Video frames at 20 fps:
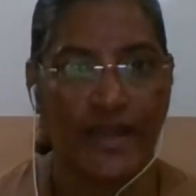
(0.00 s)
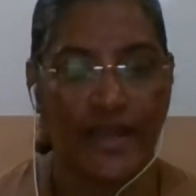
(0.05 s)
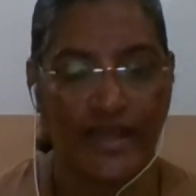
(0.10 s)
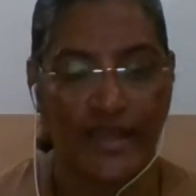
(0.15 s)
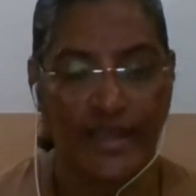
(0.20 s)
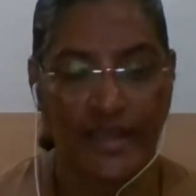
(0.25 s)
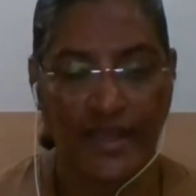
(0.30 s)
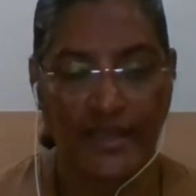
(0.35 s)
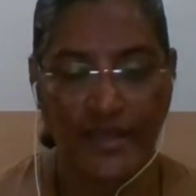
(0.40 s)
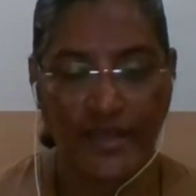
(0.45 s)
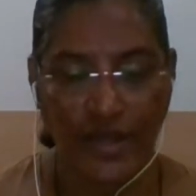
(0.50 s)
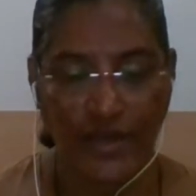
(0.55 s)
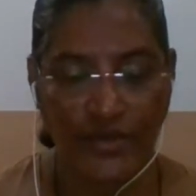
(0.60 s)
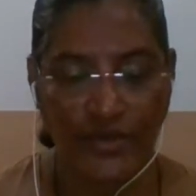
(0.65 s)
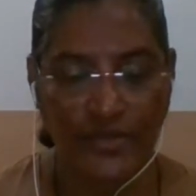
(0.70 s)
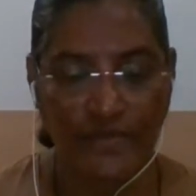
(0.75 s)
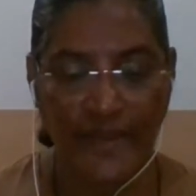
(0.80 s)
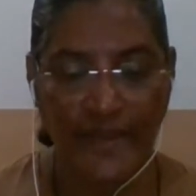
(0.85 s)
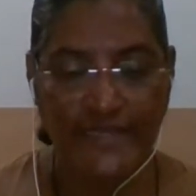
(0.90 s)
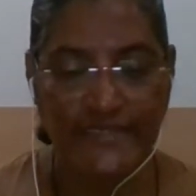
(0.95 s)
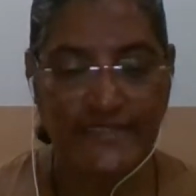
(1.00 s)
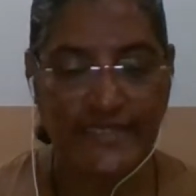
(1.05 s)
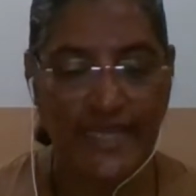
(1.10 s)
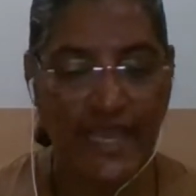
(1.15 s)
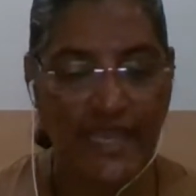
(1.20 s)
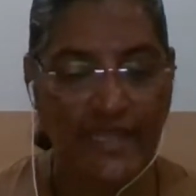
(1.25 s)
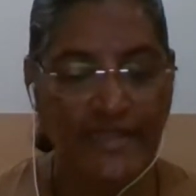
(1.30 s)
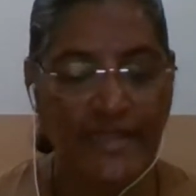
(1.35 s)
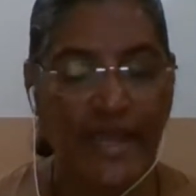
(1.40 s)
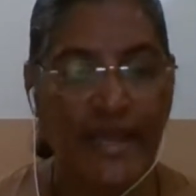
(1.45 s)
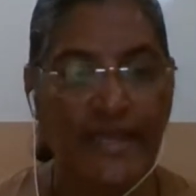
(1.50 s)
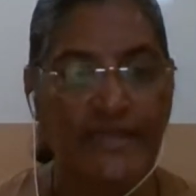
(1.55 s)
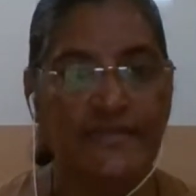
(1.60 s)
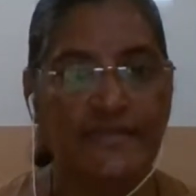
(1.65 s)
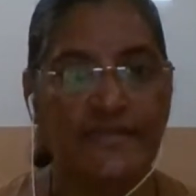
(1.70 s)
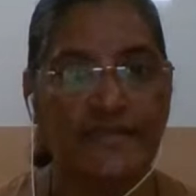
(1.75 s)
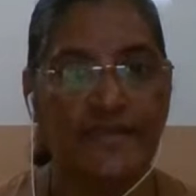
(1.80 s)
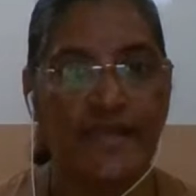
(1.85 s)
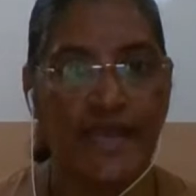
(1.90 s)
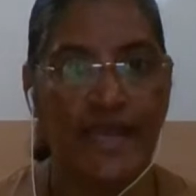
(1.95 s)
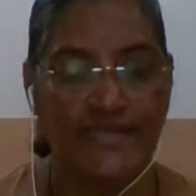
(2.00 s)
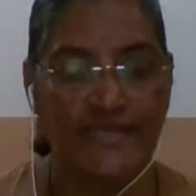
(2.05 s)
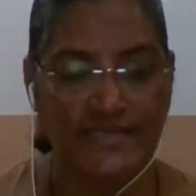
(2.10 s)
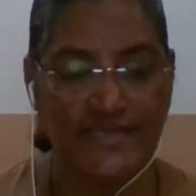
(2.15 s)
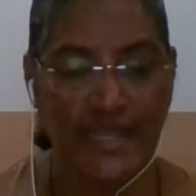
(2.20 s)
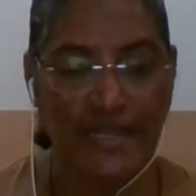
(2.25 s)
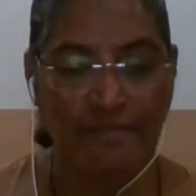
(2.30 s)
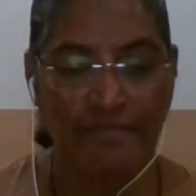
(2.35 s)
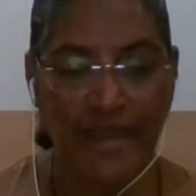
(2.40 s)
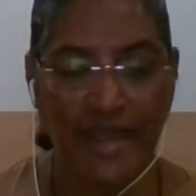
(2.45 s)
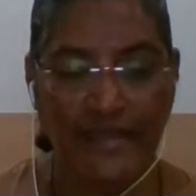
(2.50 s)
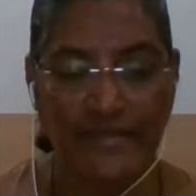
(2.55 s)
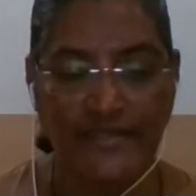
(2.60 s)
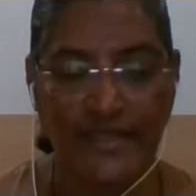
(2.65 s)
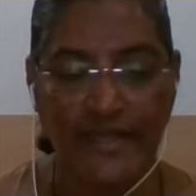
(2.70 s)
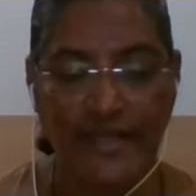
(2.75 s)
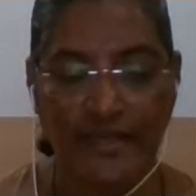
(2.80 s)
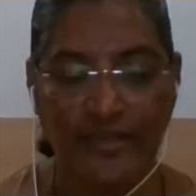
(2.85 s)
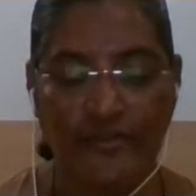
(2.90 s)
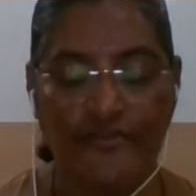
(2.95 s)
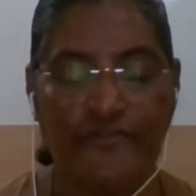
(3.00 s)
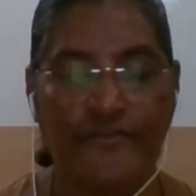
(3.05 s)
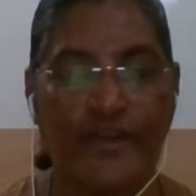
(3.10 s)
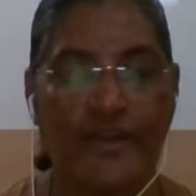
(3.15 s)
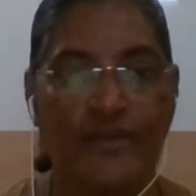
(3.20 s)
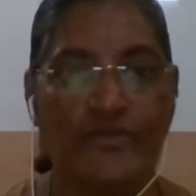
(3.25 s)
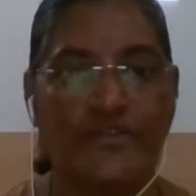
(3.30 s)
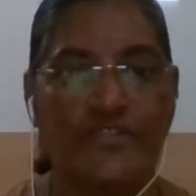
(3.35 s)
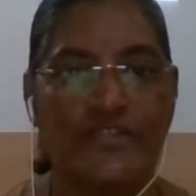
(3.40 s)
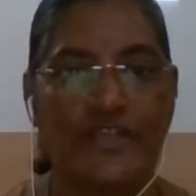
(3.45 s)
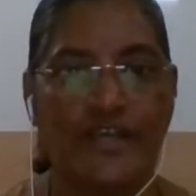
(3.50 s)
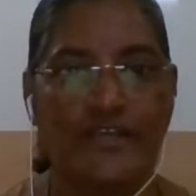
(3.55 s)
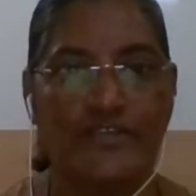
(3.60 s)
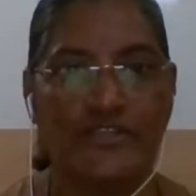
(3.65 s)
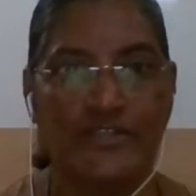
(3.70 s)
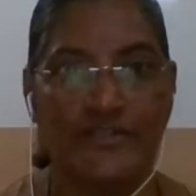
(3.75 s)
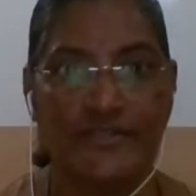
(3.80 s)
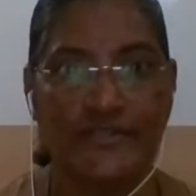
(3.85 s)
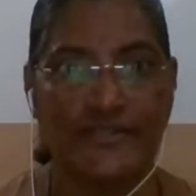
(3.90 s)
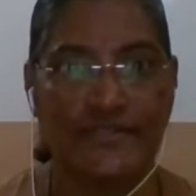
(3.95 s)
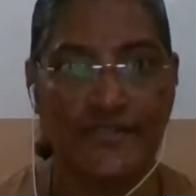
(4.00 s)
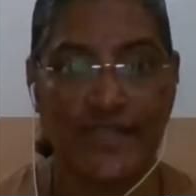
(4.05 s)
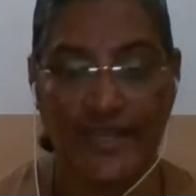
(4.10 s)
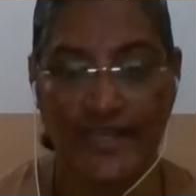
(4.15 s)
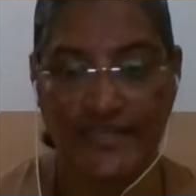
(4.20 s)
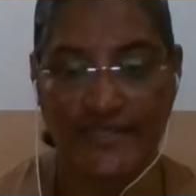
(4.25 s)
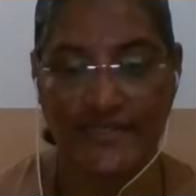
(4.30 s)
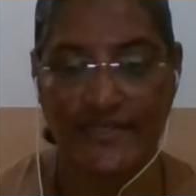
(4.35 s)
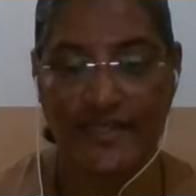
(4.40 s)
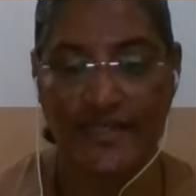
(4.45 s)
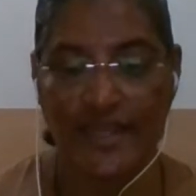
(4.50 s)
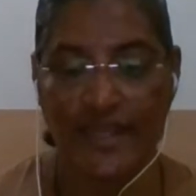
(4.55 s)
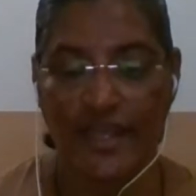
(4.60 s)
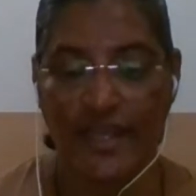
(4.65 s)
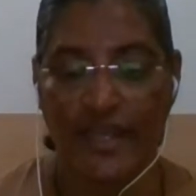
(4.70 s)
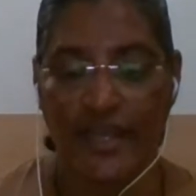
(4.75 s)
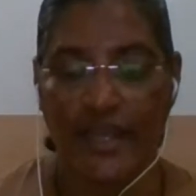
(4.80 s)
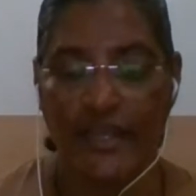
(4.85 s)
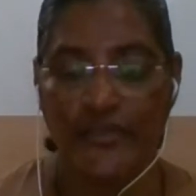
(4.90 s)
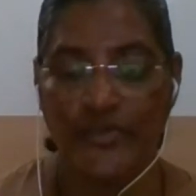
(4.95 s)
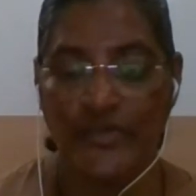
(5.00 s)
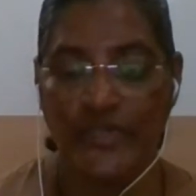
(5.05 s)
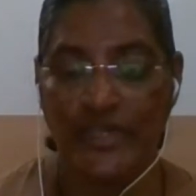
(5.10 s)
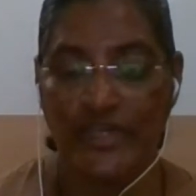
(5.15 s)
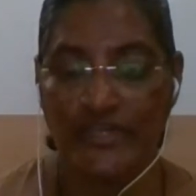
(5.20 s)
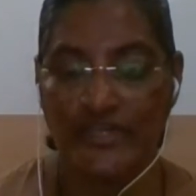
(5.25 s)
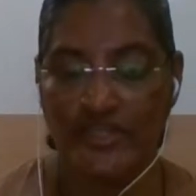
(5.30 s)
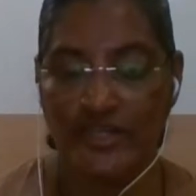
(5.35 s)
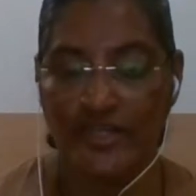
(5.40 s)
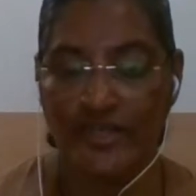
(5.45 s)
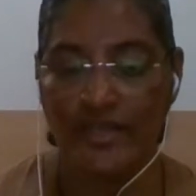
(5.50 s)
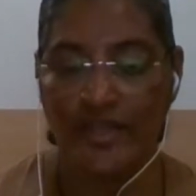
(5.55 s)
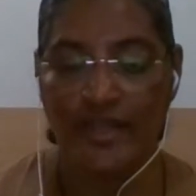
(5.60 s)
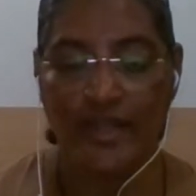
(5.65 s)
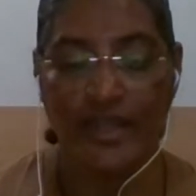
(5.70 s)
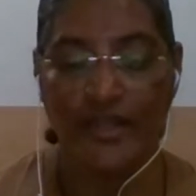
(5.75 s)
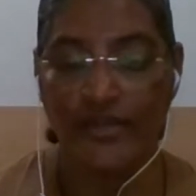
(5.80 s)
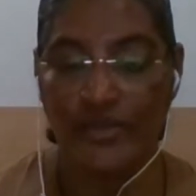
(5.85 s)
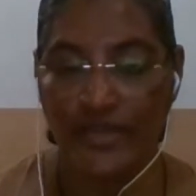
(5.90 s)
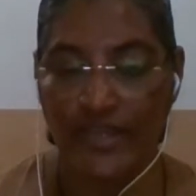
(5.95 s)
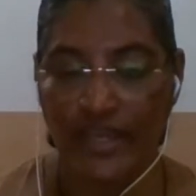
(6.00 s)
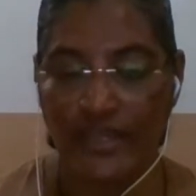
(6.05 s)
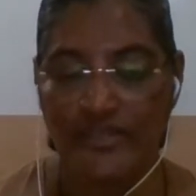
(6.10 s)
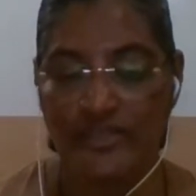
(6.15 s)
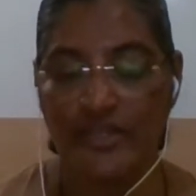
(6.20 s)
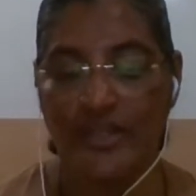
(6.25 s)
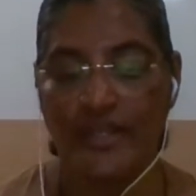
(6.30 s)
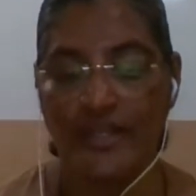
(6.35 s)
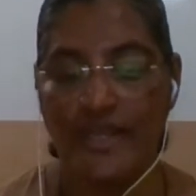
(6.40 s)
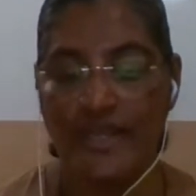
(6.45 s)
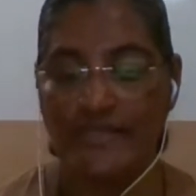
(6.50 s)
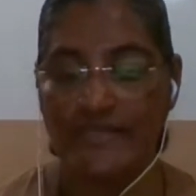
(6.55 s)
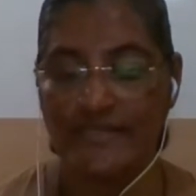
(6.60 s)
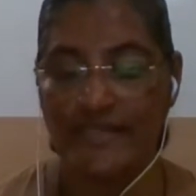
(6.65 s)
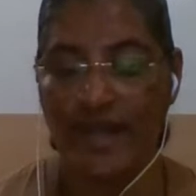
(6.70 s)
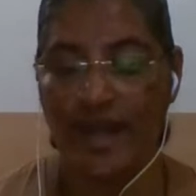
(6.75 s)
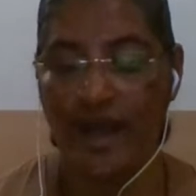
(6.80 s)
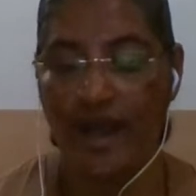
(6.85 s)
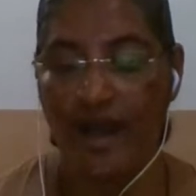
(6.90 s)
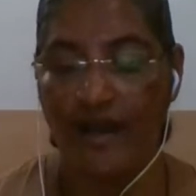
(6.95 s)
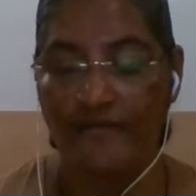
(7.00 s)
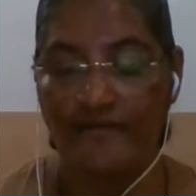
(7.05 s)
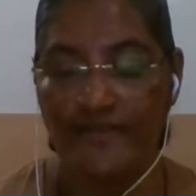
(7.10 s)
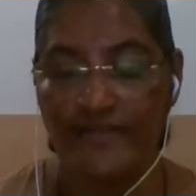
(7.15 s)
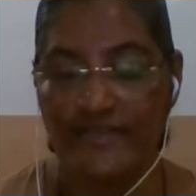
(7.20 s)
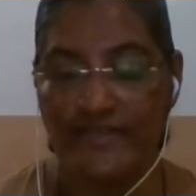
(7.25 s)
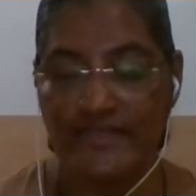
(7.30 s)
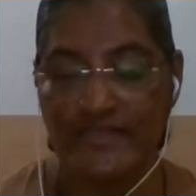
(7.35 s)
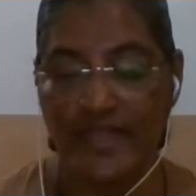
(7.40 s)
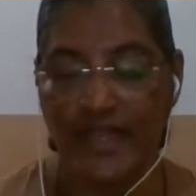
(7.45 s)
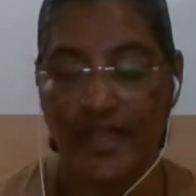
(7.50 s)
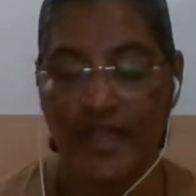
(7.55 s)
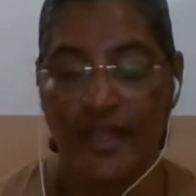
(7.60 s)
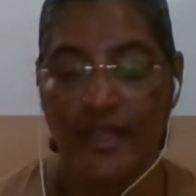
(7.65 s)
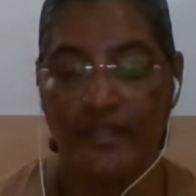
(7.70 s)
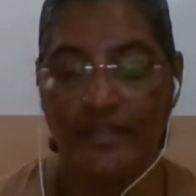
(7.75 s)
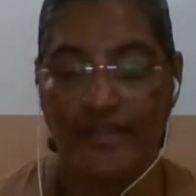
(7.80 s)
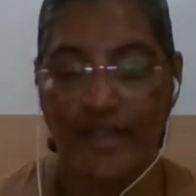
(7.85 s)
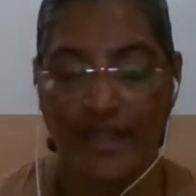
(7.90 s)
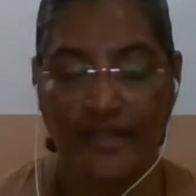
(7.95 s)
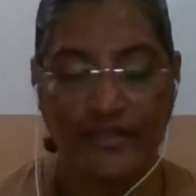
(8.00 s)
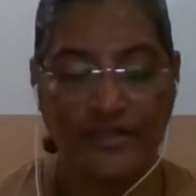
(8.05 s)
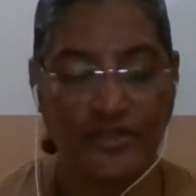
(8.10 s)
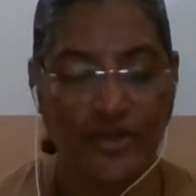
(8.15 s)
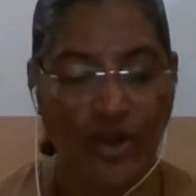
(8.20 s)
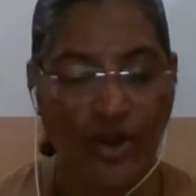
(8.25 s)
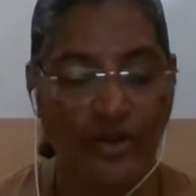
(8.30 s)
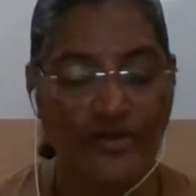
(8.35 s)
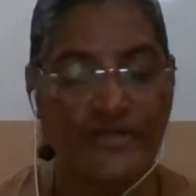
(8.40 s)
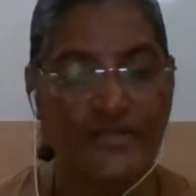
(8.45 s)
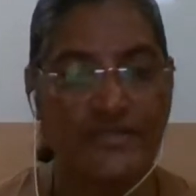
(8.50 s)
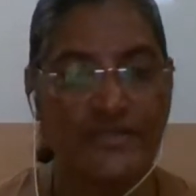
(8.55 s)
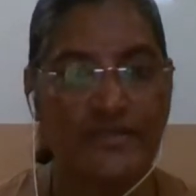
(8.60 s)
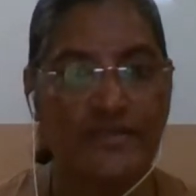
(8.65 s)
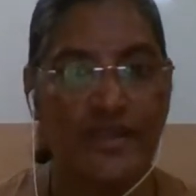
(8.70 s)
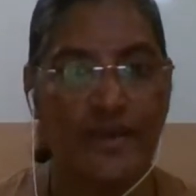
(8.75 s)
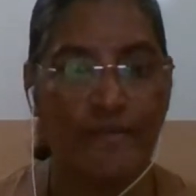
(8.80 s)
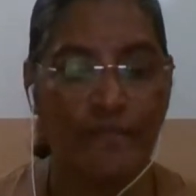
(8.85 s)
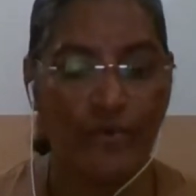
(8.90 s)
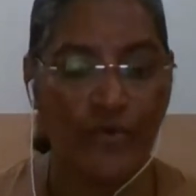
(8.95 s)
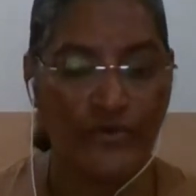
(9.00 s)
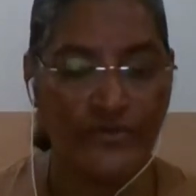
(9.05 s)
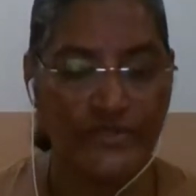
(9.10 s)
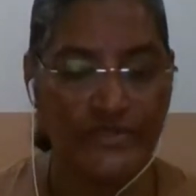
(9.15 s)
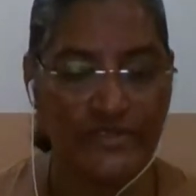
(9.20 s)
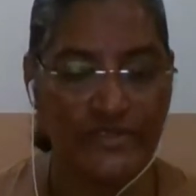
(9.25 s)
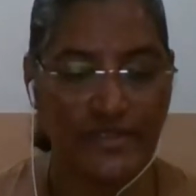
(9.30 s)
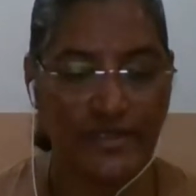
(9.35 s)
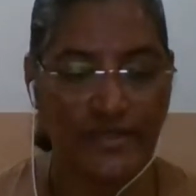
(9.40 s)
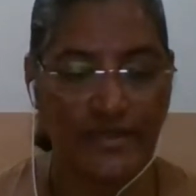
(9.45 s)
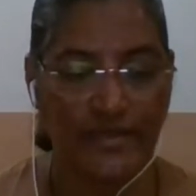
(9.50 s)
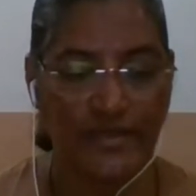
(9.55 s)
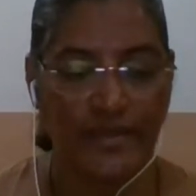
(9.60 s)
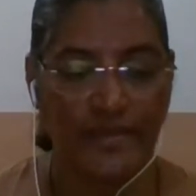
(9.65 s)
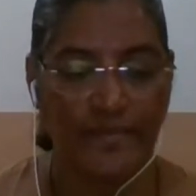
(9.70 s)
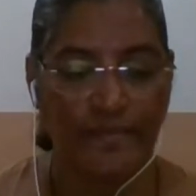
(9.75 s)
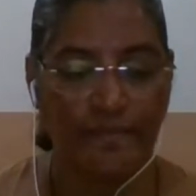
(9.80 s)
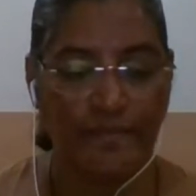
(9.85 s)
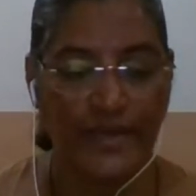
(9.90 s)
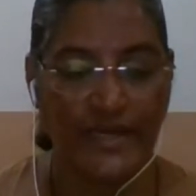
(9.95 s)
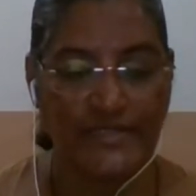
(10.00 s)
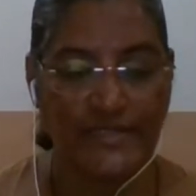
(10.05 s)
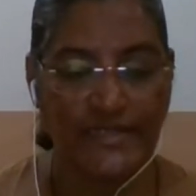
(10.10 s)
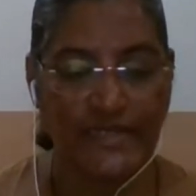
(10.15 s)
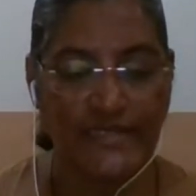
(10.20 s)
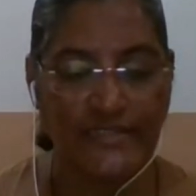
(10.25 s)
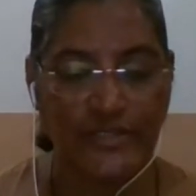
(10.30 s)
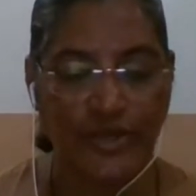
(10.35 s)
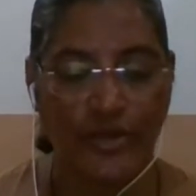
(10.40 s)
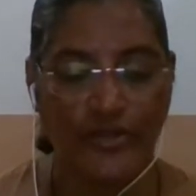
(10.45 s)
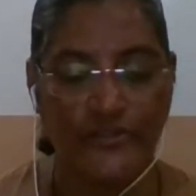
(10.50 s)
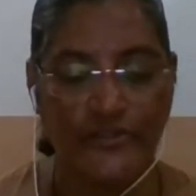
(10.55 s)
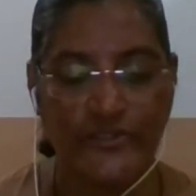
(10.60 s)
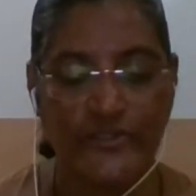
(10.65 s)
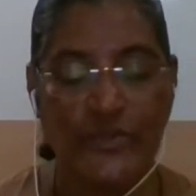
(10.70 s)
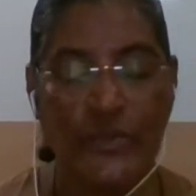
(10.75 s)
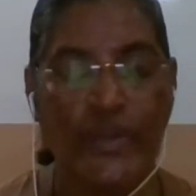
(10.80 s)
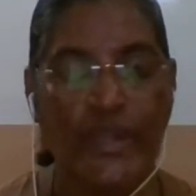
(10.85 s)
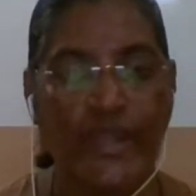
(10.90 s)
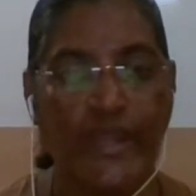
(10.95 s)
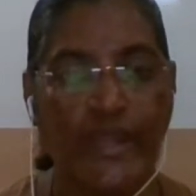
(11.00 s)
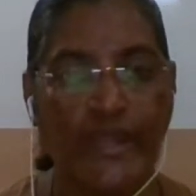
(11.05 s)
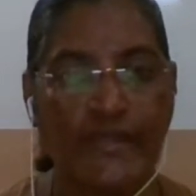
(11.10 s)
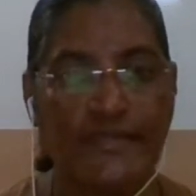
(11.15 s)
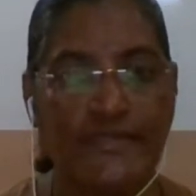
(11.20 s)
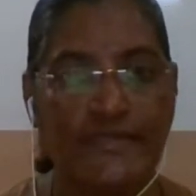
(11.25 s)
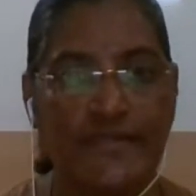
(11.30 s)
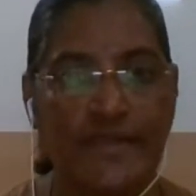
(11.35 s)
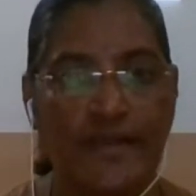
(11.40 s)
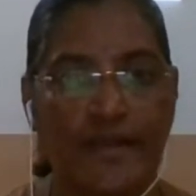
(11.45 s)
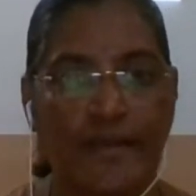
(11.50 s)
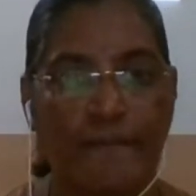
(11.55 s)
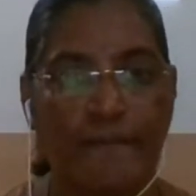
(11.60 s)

I conclude by saying that, as Saint Magdalene of Canossa says, education is the harvest that costs the most, but it also yields